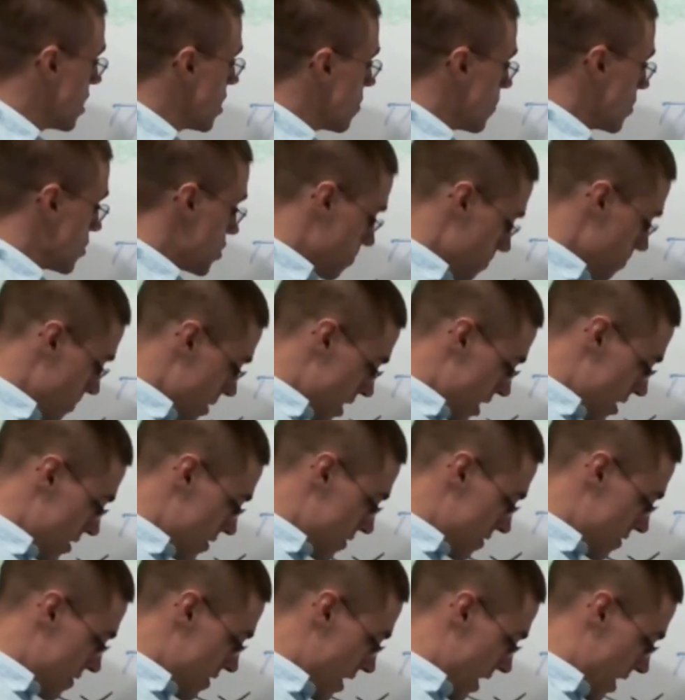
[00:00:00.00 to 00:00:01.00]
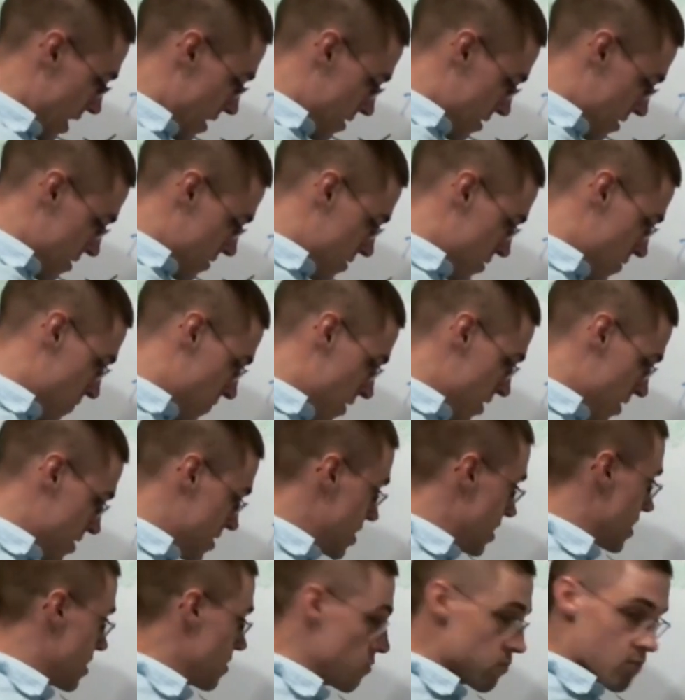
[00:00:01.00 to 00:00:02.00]
which means that, so if I
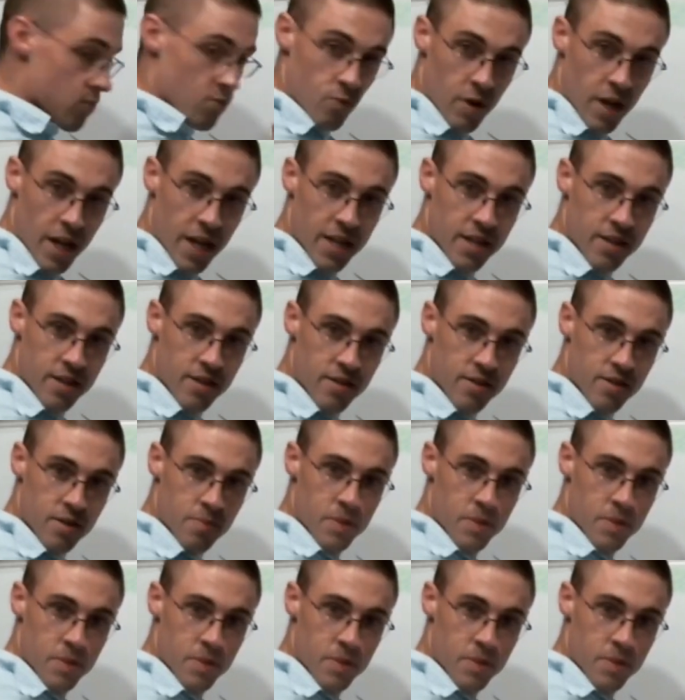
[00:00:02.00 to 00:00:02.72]
take red to